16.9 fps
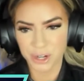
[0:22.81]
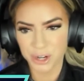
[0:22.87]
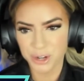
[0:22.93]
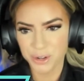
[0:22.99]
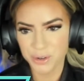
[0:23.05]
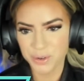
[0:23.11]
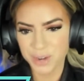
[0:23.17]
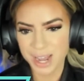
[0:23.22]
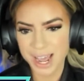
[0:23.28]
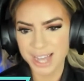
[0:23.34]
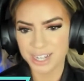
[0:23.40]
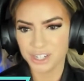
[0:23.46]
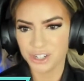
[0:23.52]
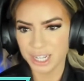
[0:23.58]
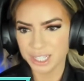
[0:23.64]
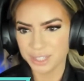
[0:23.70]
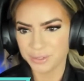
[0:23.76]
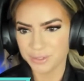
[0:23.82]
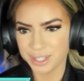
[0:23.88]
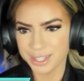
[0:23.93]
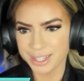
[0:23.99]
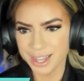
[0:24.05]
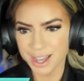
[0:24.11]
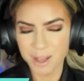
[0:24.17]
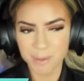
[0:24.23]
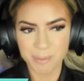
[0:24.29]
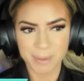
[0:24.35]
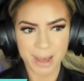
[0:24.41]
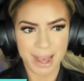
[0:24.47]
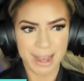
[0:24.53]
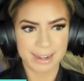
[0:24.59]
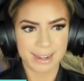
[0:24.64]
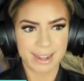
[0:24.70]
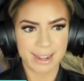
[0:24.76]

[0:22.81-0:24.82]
Noone and Jess Frazelle back